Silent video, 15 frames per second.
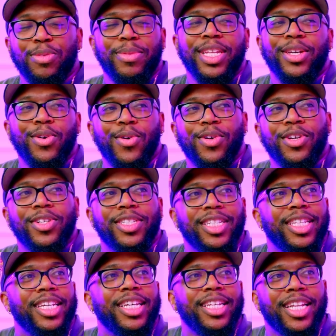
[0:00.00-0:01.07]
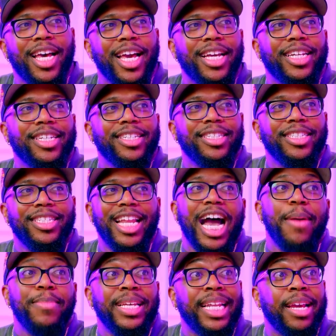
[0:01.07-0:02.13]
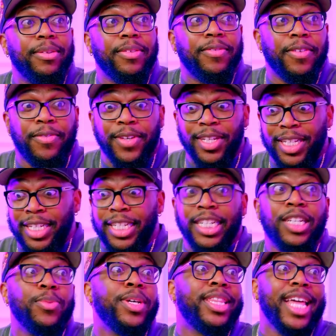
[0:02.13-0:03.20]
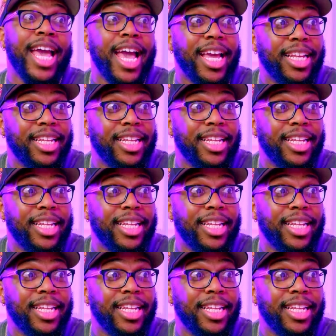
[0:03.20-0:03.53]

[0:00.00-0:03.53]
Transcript: many orders and then like not being able to fulfill and dealing with that.